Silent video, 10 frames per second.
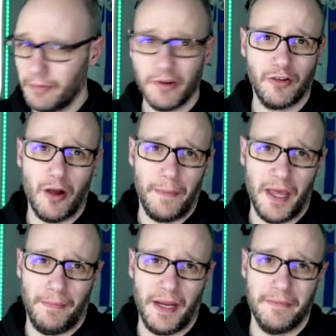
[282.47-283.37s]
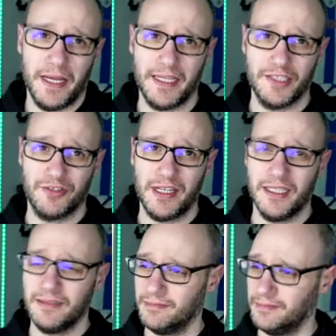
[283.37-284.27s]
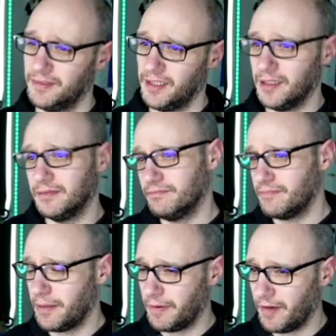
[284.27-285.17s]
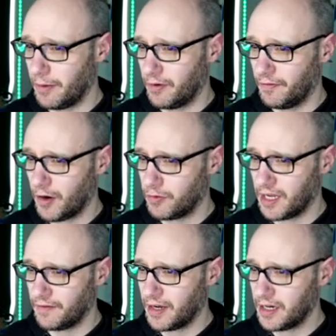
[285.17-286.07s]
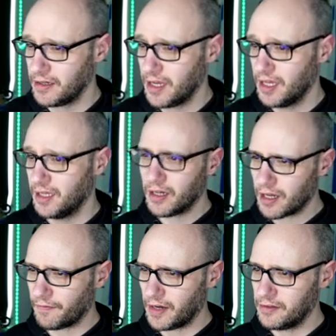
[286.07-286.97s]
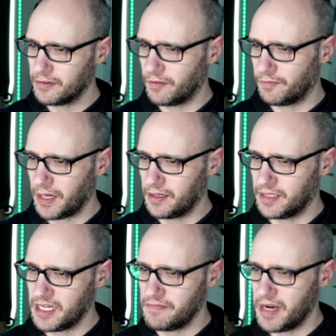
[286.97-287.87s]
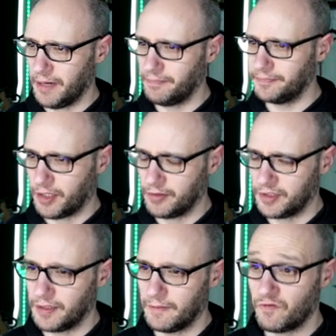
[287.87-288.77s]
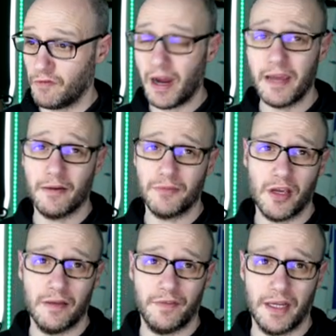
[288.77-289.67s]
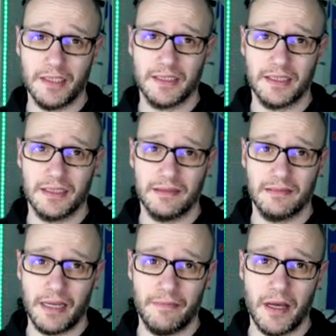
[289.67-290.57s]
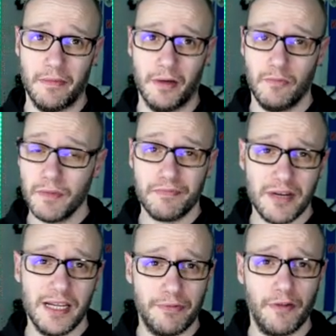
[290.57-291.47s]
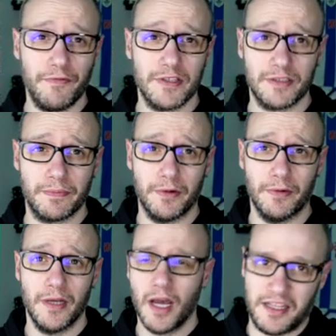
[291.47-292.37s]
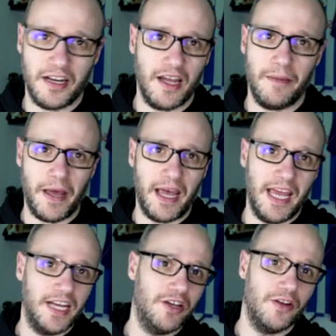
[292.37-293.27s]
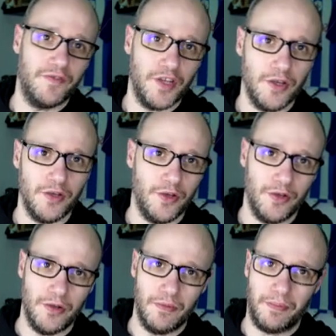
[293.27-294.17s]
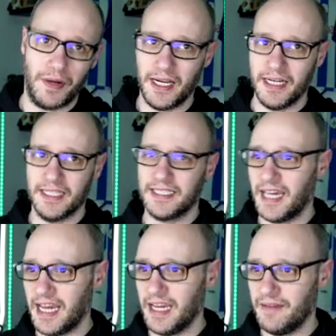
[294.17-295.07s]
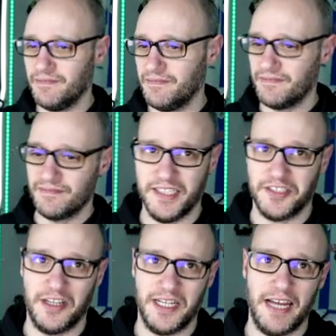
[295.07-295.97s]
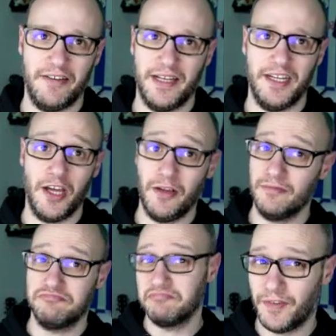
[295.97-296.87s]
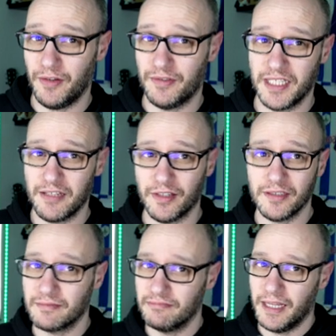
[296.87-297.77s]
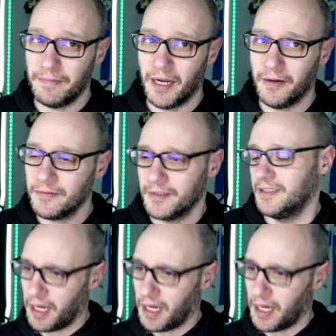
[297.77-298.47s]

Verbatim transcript: They would have got a bit of playmaking training. So maybe they would have held their value. We'll look at values of players in a minute because the way I'm doing things at the moment, we're pretty profitable. I don't know about any of you who play this game inside out and know few secrets. Let me know.